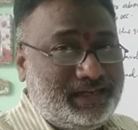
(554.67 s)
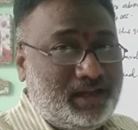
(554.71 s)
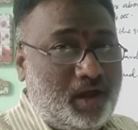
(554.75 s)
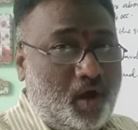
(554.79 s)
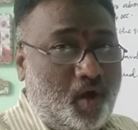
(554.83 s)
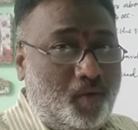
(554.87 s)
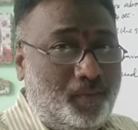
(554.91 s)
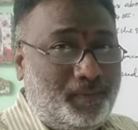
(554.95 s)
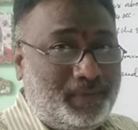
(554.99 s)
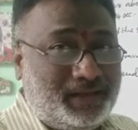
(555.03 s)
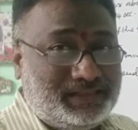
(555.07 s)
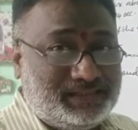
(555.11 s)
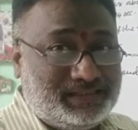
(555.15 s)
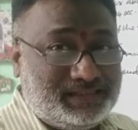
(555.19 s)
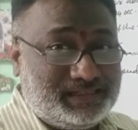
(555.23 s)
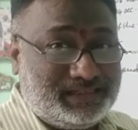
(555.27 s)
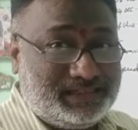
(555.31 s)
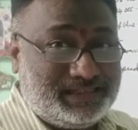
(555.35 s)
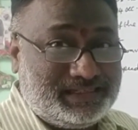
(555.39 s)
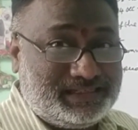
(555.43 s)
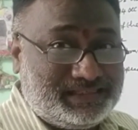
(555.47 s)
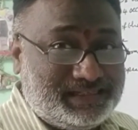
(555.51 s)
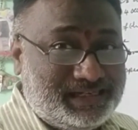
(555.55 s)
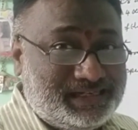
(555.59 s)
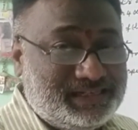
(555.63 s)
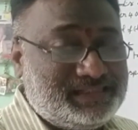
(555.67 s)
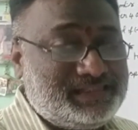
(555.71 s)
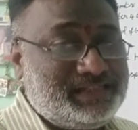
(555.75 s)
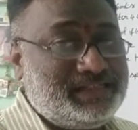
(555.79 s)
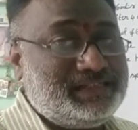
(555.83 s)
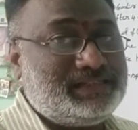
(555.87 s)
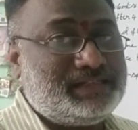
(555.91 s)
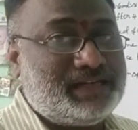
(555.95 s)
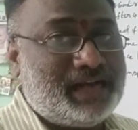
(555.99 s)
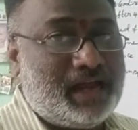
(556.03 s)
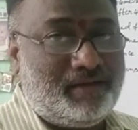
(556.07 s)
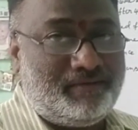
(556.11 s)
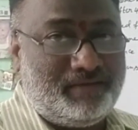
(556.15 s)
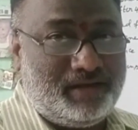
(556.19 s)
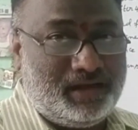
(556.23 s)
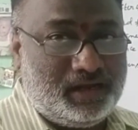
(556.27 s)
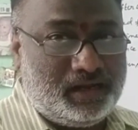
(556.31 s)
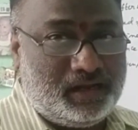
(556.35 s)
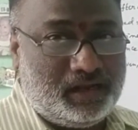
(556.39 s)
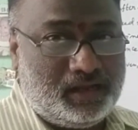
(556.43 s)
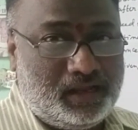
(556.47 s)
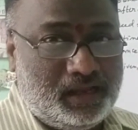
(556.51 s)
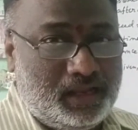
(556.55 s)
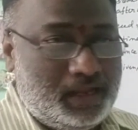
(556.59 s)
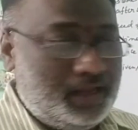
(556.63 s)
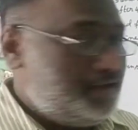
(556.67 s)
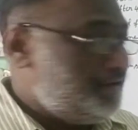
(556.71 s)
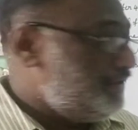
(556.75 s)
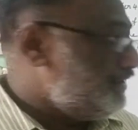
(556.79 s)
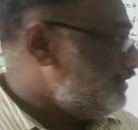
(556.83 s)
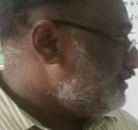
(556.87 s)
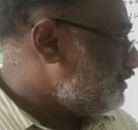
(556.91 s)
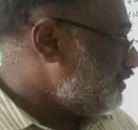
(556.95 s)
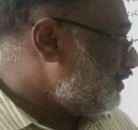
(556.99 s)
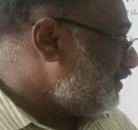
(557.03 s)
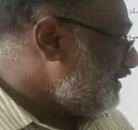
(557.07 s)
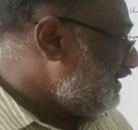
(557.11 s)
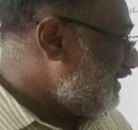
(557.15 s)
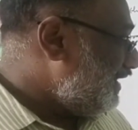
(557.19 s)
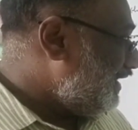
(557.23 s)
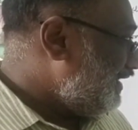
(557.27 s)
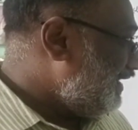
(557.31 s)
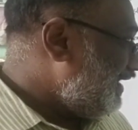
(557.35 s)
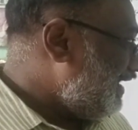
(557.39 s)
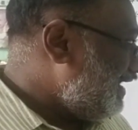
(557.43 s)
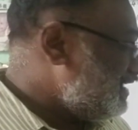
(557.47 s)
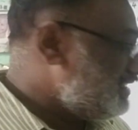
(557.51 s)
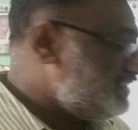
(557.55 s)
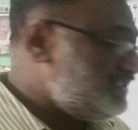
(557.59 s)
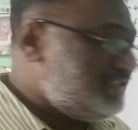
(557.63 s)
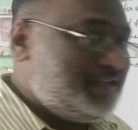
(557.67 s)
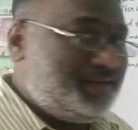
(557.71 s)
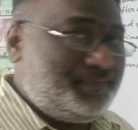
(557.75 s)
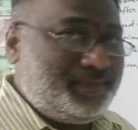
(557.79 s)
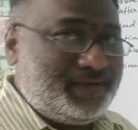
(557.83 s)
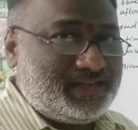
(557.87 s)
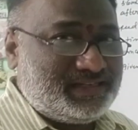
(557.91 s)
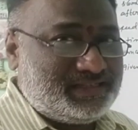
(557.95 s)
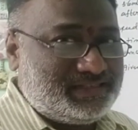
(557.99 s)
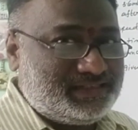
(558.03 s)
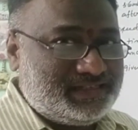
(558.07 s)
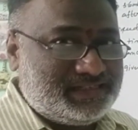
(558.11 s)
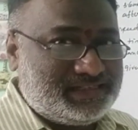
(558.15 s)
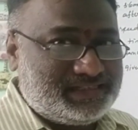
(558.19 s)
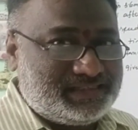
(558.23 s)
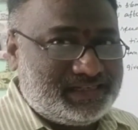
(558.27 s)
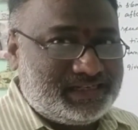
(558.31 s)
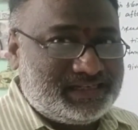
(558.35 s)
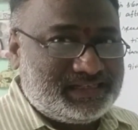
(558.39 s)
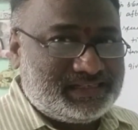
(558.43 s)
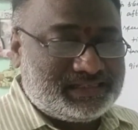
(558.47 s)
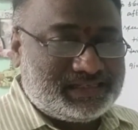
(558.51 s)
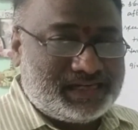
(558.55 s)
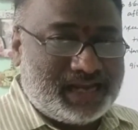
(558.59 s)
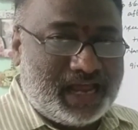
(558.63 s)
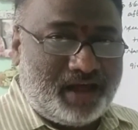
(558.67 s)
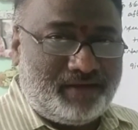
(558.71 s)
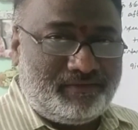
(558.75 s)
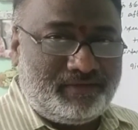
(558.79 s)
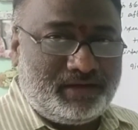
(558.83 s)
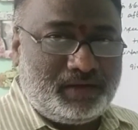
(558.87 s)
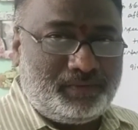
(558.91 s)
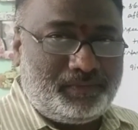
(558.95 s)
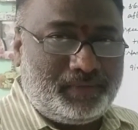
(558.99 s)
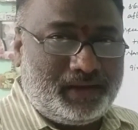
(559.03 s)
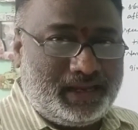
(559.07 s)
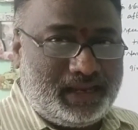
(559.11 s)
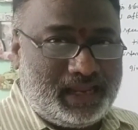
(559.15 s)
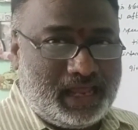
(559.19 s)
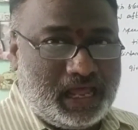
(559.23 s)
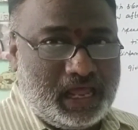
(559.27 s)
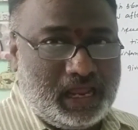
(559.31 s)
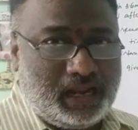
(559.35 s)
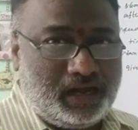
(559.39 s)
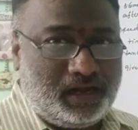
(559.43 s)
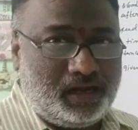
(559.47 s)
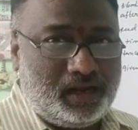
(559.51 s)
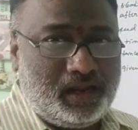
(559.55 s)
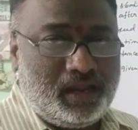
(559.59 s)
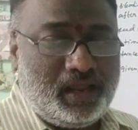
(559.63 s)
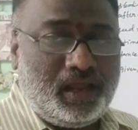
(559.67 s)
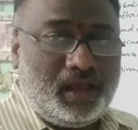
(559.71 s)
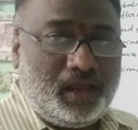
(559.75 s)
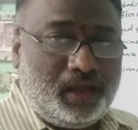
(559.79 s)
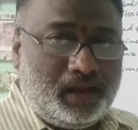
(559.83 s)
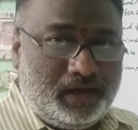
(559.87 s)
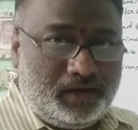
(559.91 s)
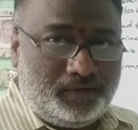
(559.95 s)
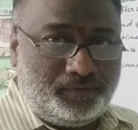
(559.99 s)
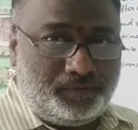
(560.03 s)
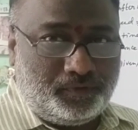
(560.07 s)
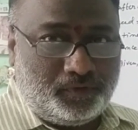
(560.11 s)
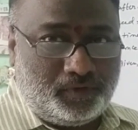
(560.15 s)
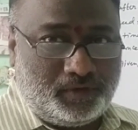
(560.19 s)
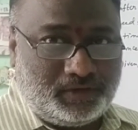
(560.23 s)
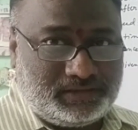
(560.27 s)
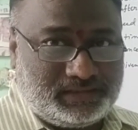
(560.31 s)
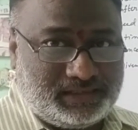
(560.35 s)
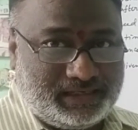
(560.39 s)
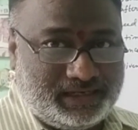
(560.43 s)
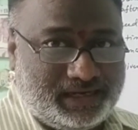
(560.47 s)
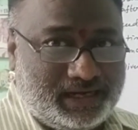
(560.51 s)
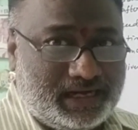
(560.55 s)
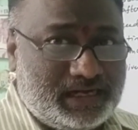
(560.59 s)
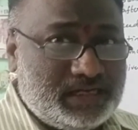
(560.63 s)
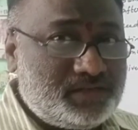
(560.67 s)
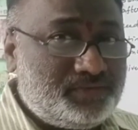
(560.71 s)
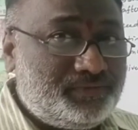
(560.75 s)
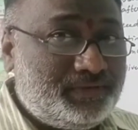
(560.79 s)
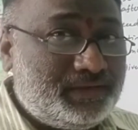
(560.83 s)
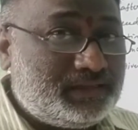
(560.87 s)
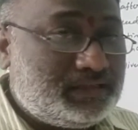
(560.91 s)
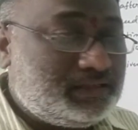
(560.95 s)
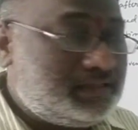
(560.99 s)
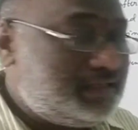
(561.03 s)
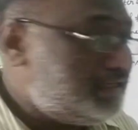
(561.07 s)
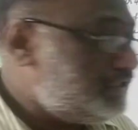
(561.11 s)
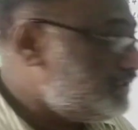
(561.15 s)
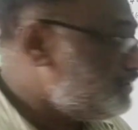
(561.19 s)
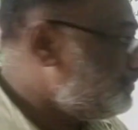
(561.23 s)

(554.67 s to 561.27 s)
how much distance she traveled. So here AC means distance traveled by her in 4 seconds with that